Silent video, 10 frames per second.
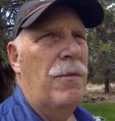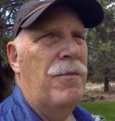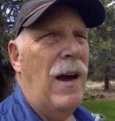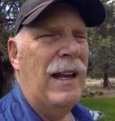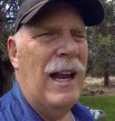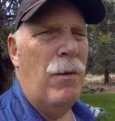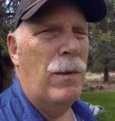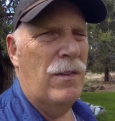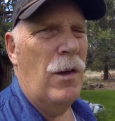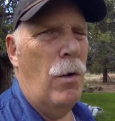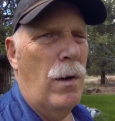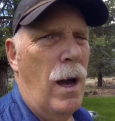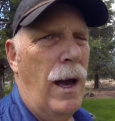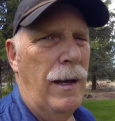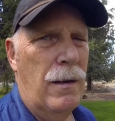Find out what's going
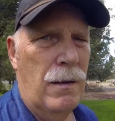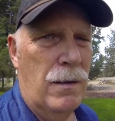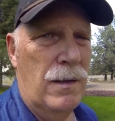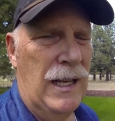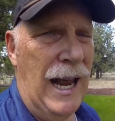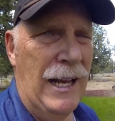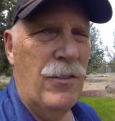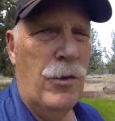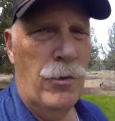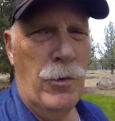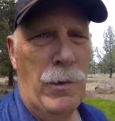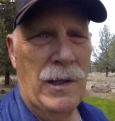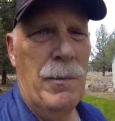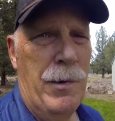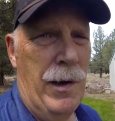on. The answers are
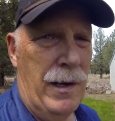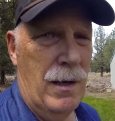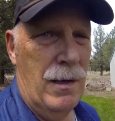in the book.